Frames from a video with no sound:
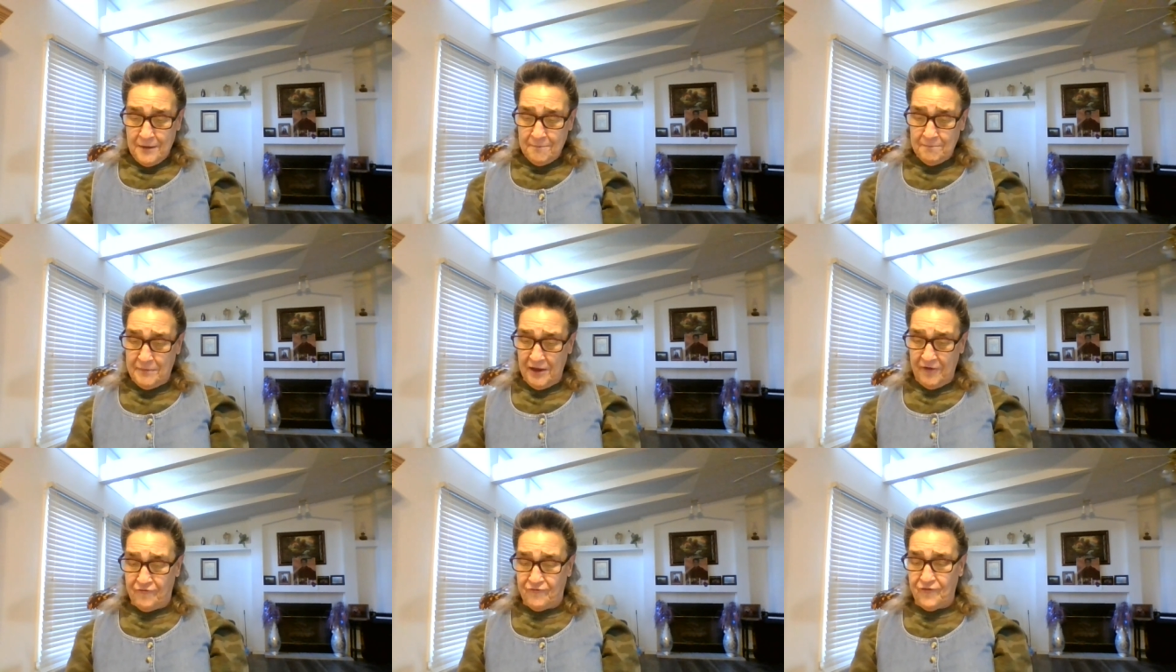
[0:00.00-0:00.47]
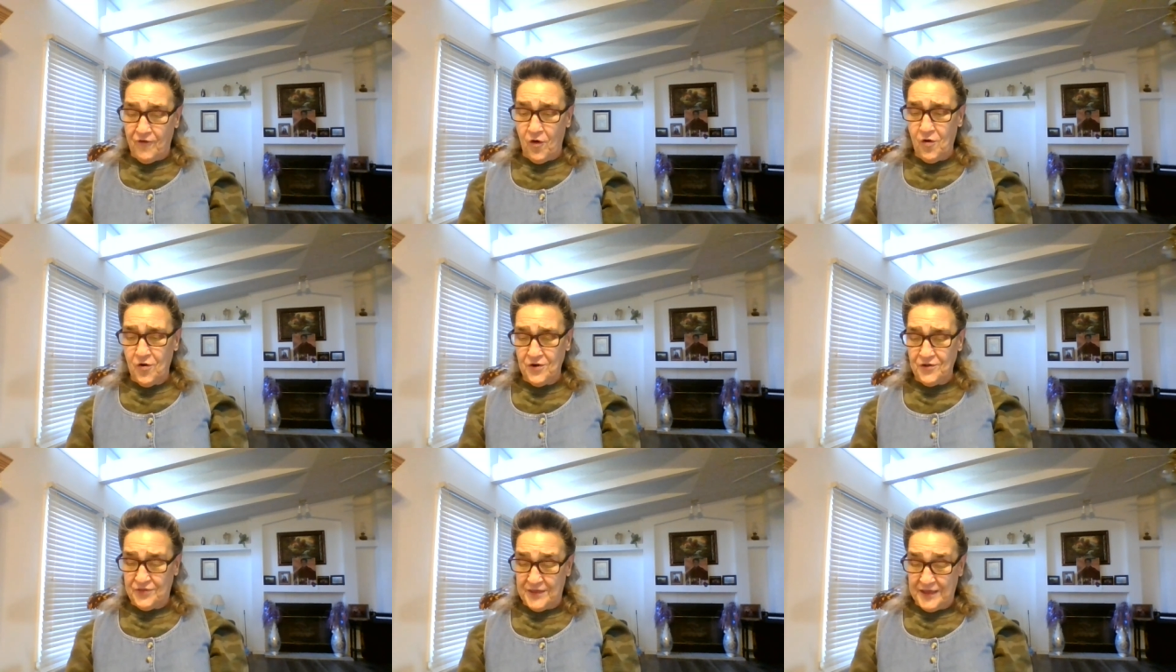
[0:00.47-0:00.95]

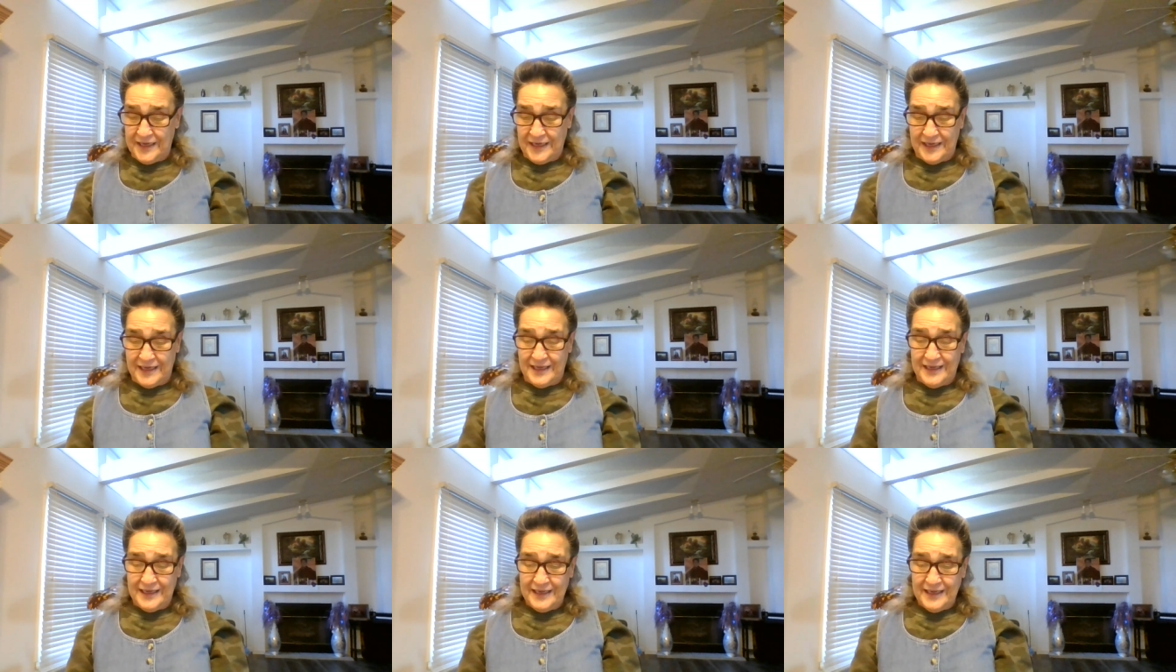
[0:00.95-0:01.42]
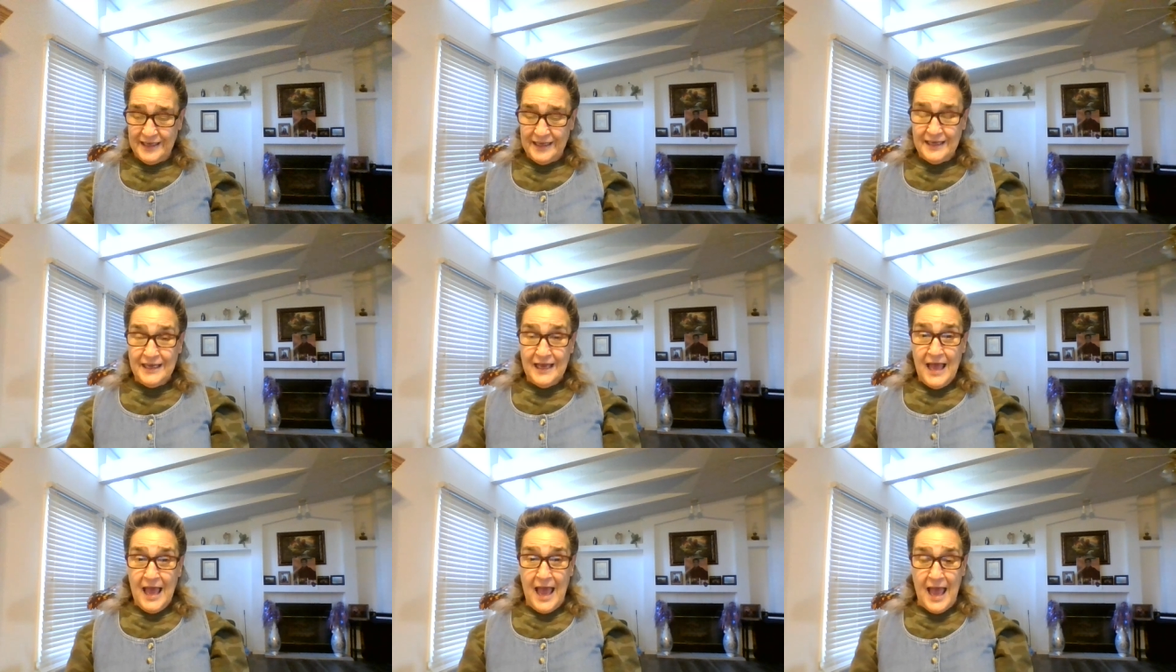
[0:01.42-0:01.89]
before thee
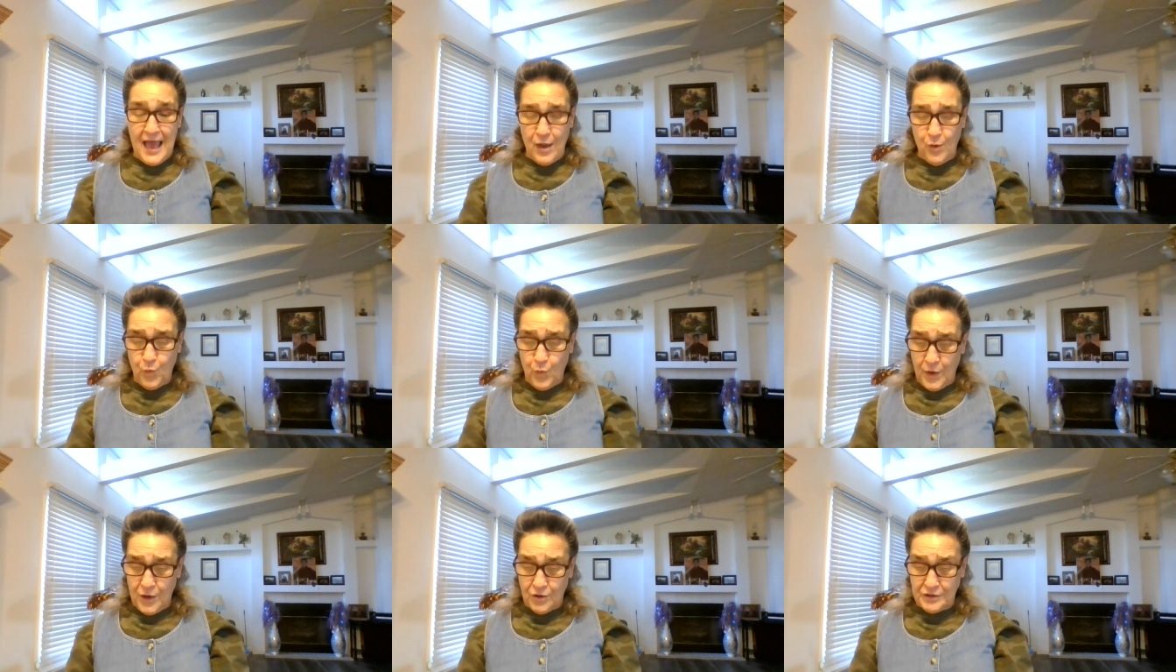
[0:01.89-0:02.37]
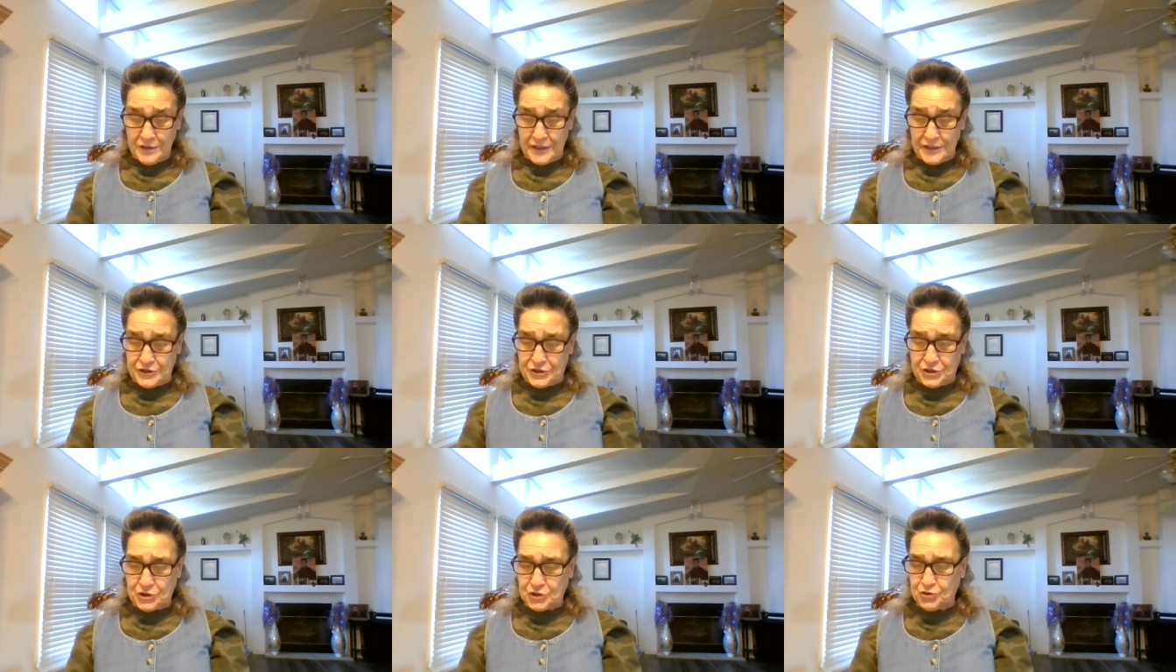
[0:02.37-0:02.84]
and will
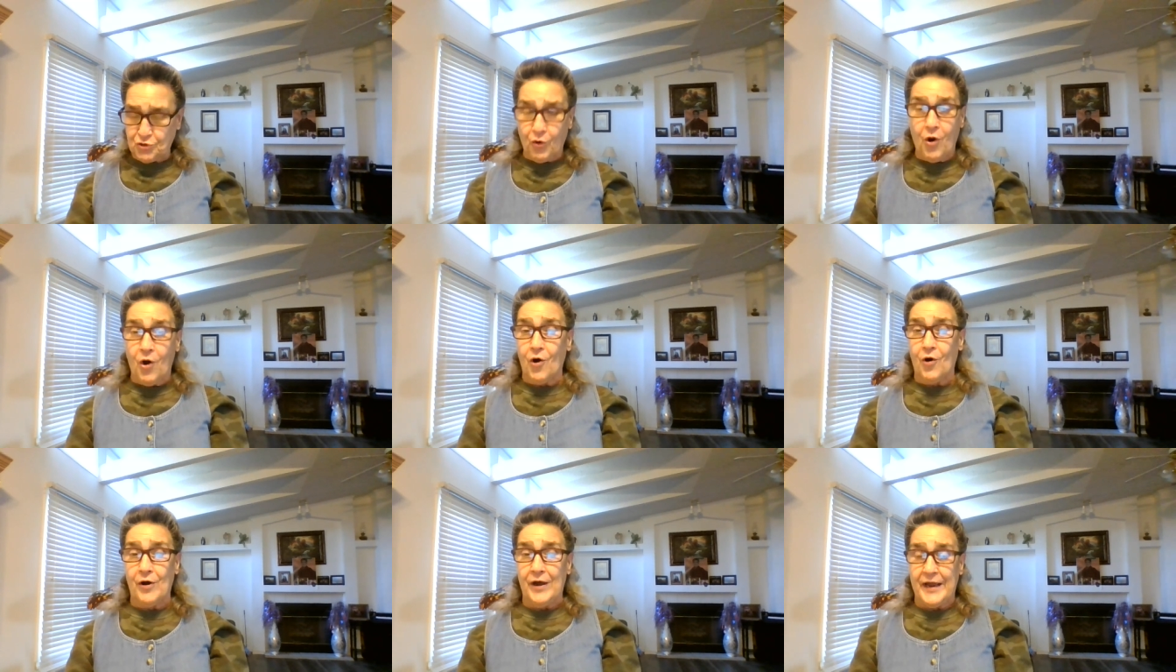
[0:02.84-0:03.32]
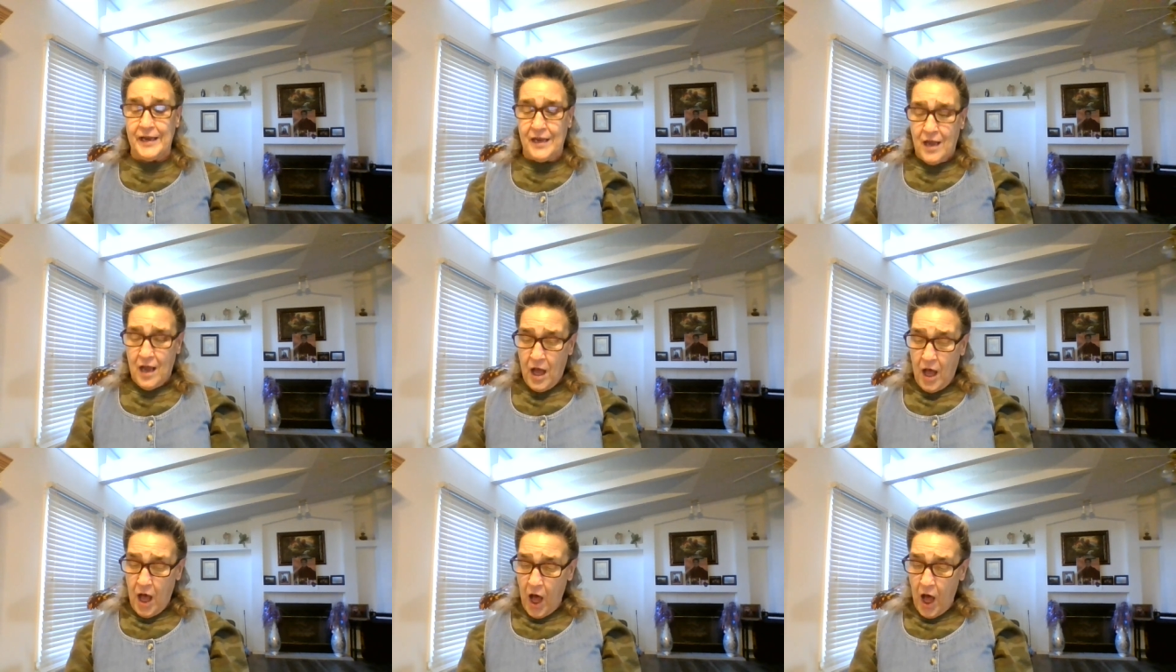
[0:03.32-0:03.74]
destroy